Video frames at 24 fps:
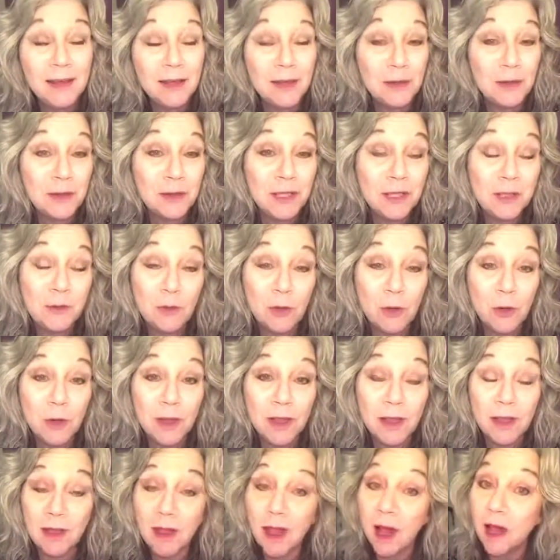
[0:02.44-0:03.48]
Good
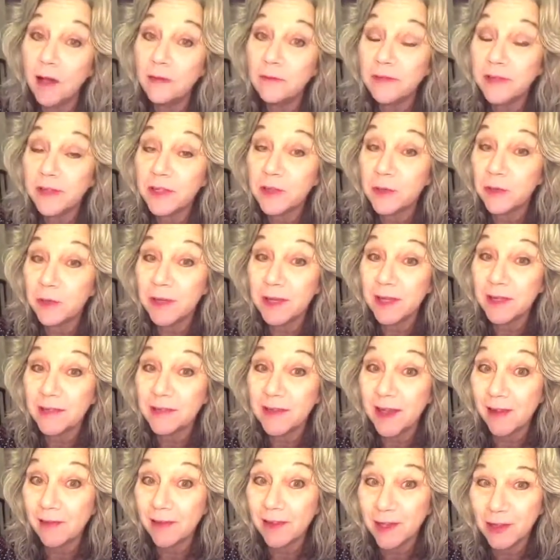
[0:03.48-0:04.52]
morning. I'm Victoria
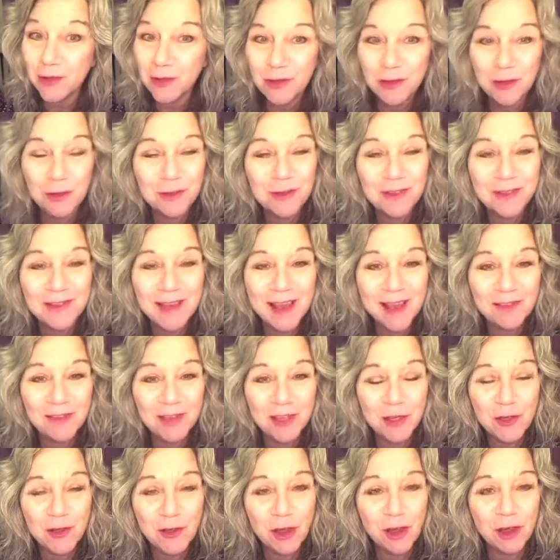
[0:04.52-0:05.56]
Savage, Nurse
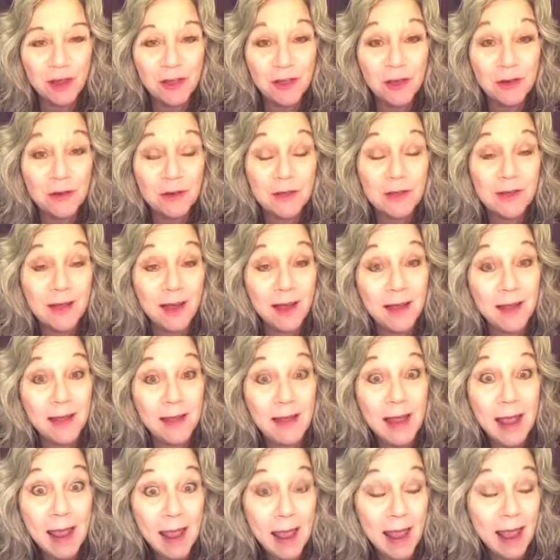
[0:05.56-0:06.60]
Savage on your
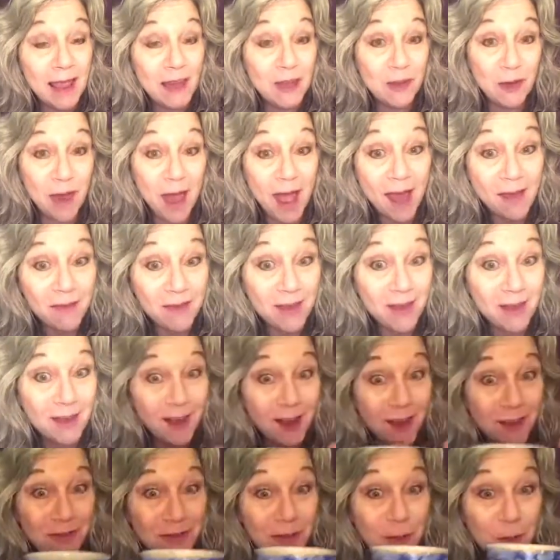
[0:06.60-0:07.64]
side, and you're having
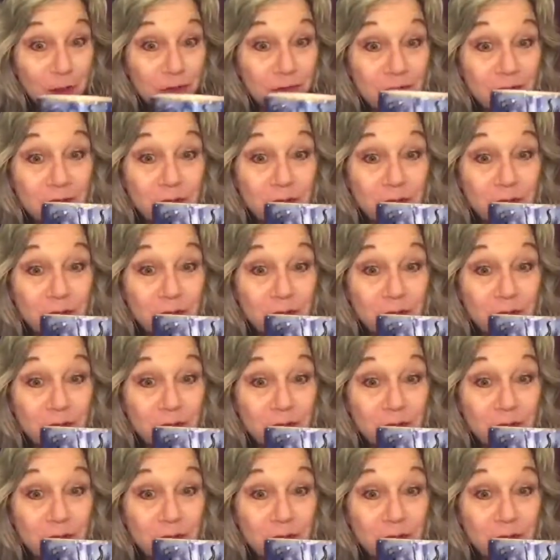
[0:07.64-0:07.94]
coffee with